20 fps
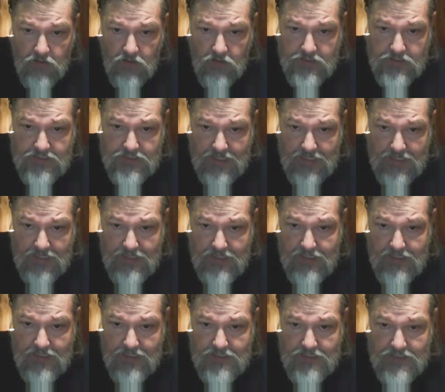Lawrence
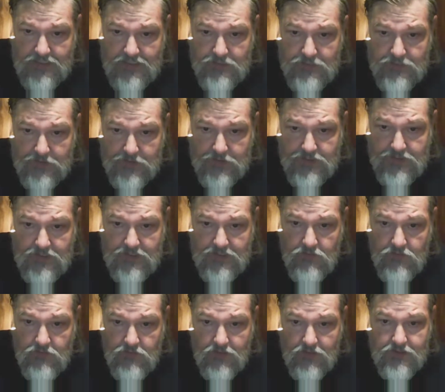said he is
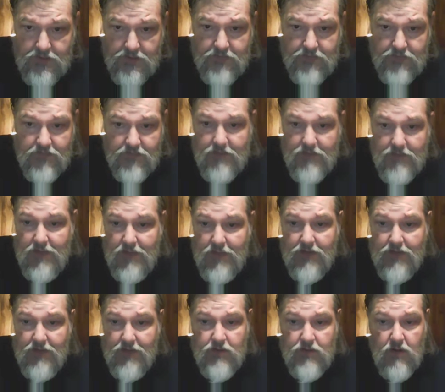experiencing relatively
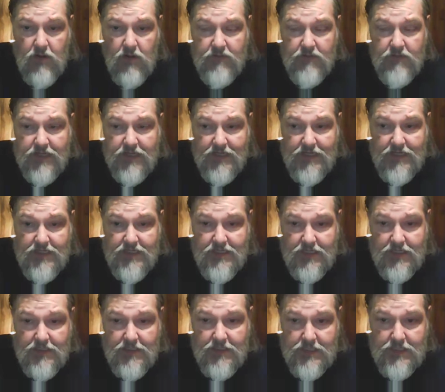mild
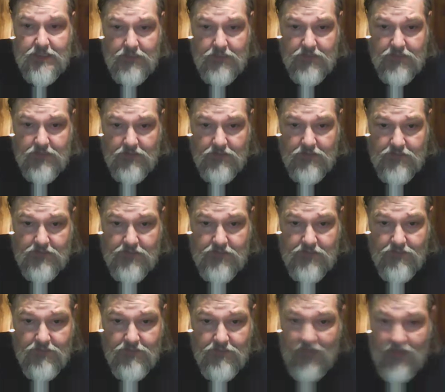COVID-19 symptoms.
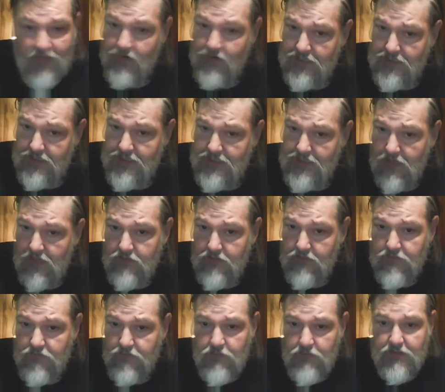Now, it is
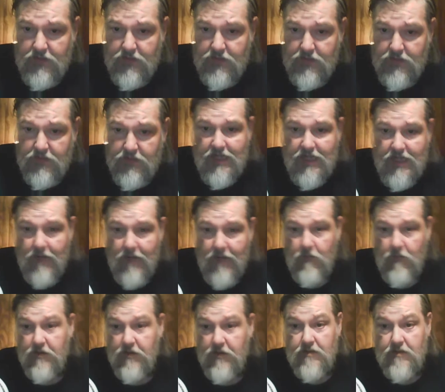unconfirmed at this time
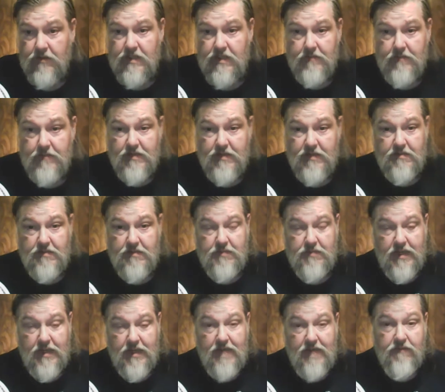when those symptoms
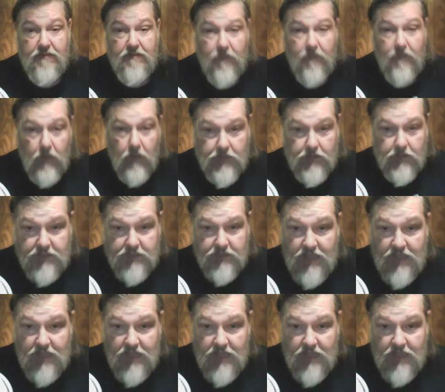began for Lawrence.